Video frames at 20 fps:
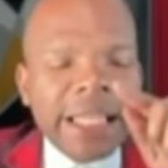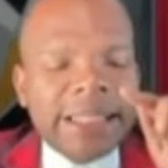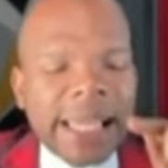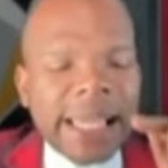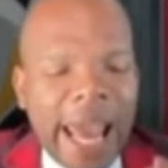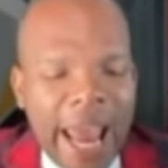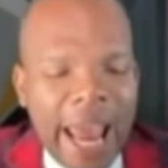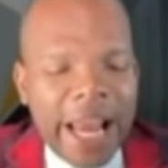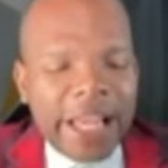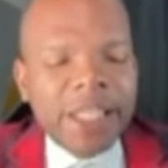
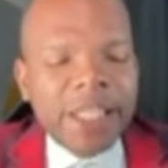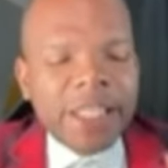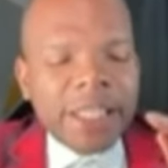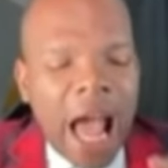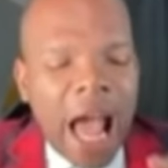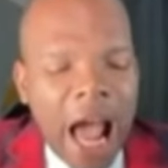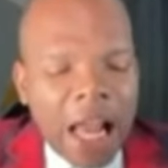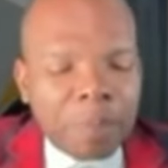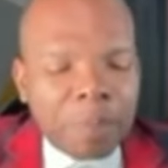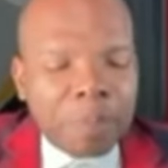did
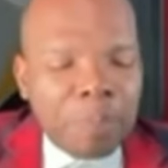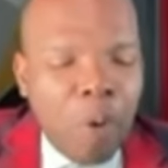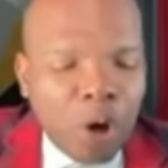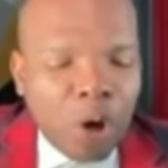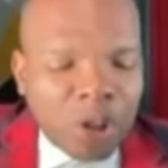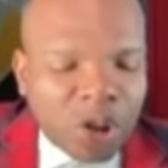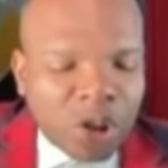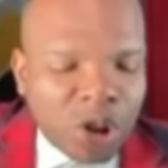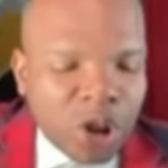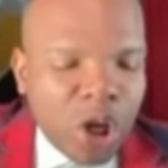not
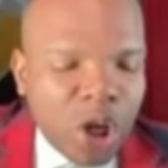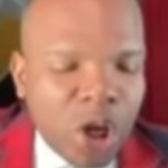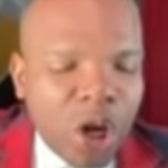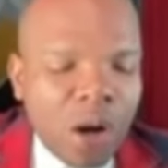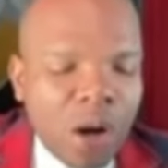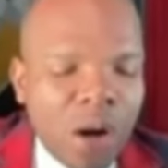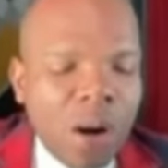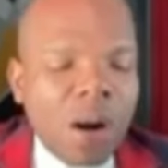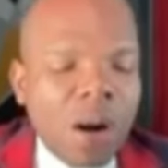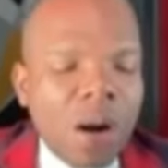put
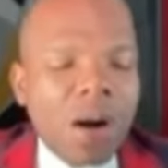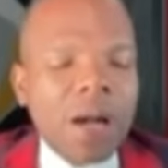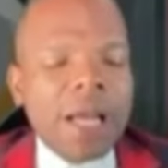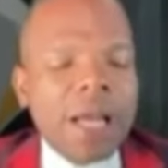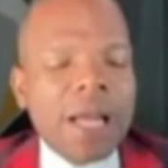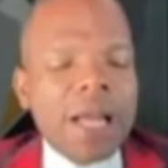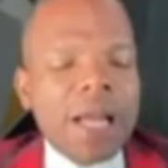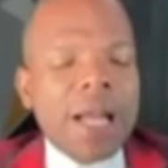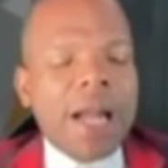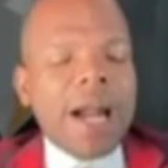
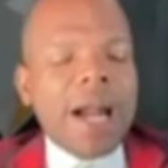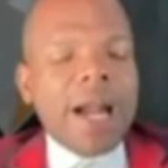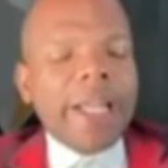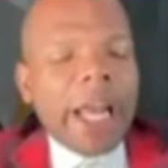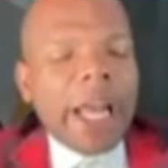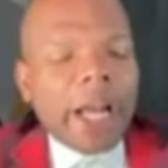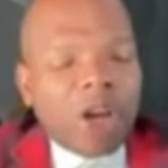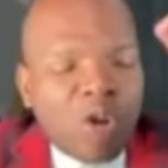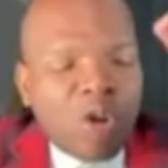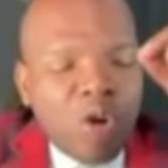
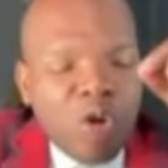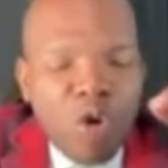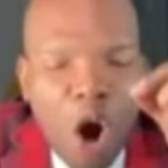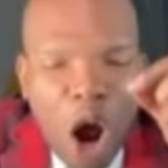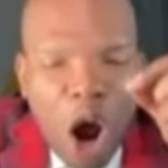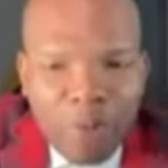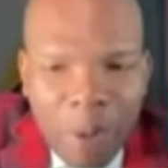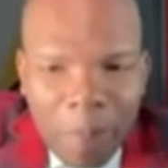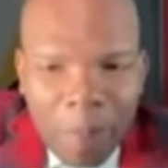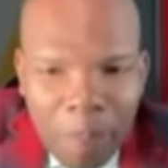the
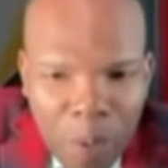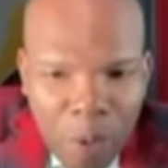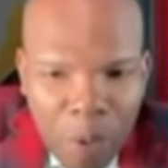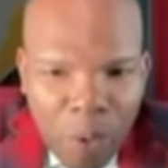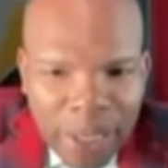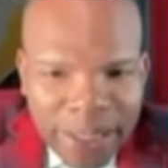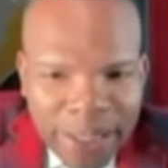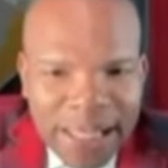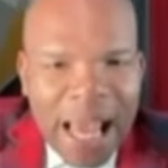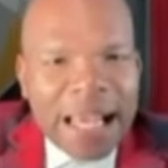Kroll
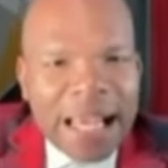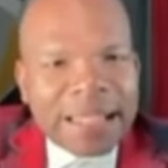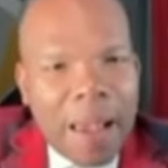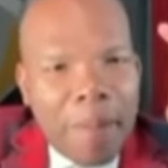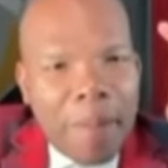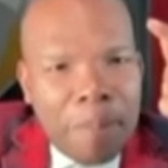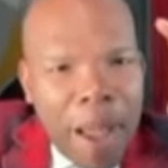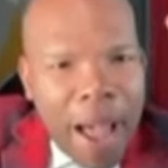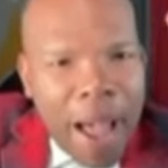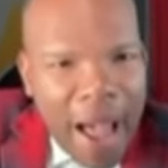report as
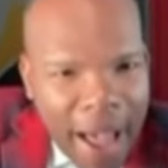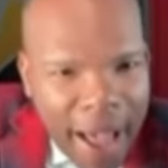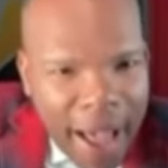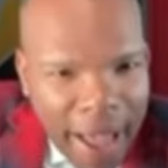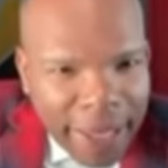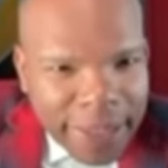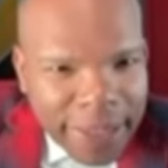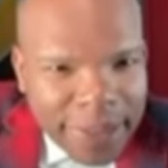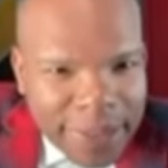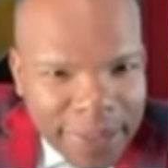a
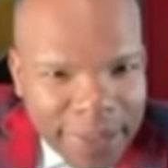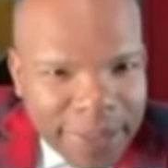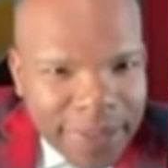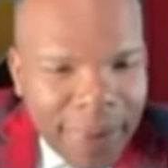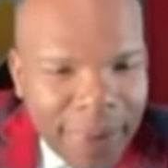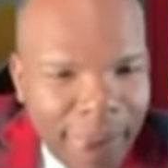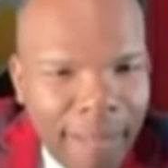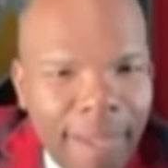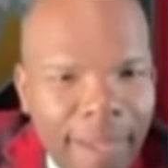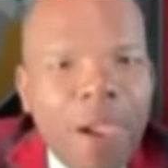part
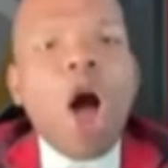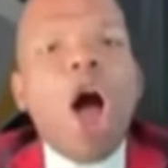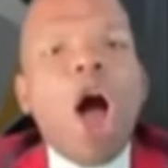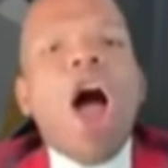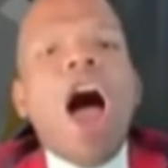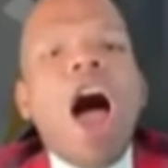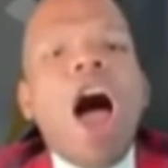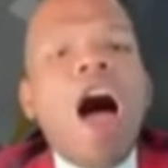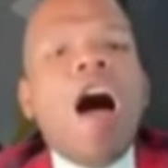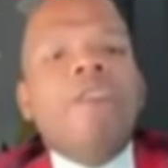
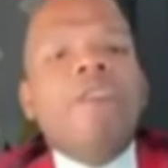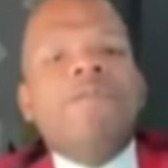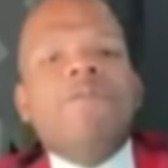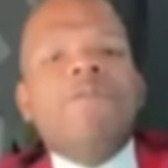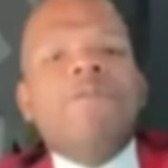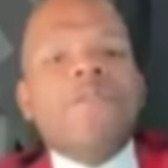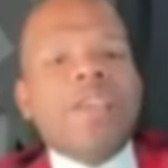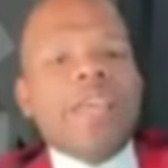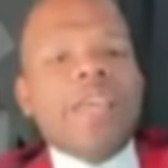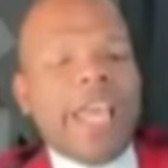of
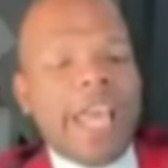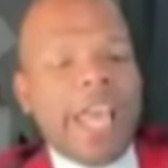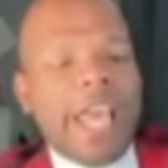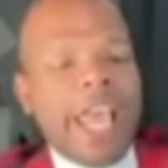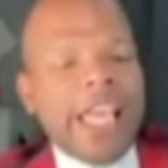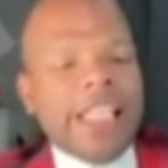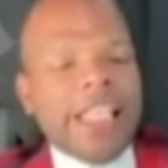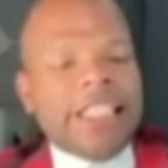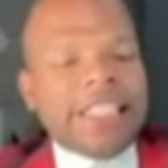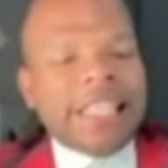
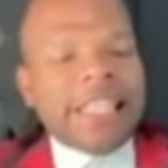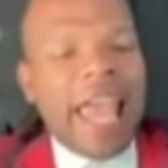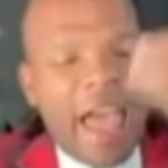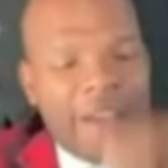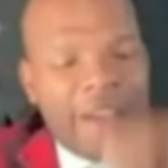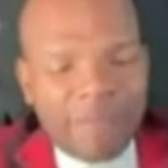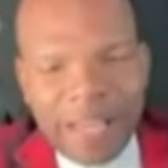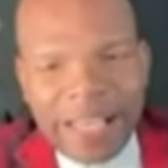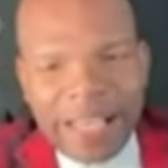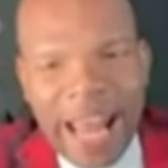its
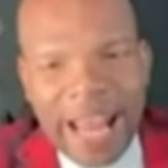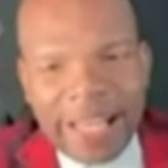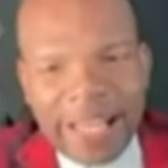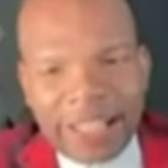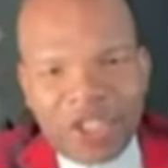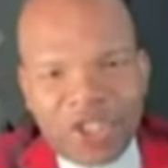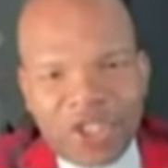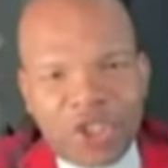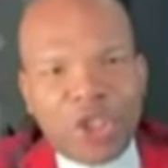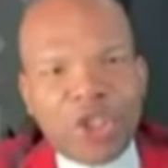
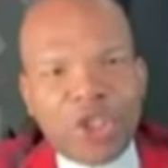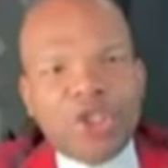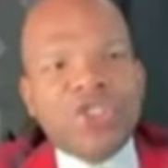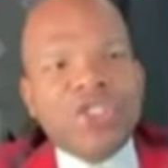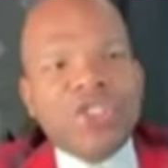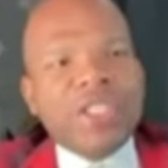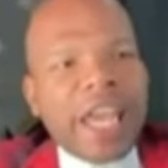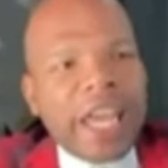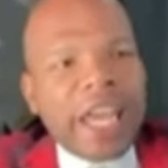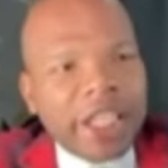
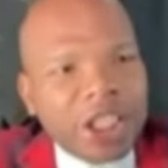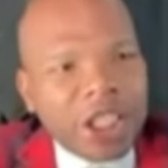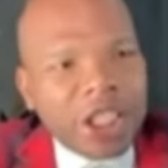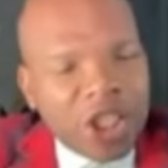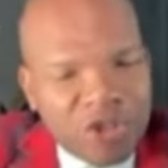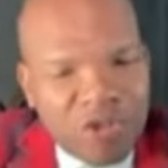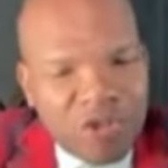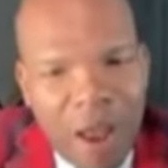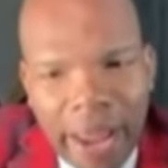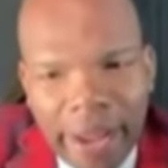evidences in
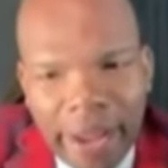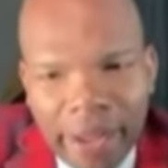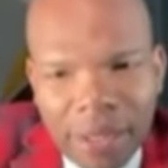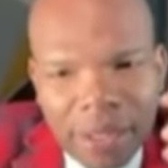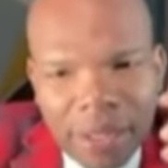the trial.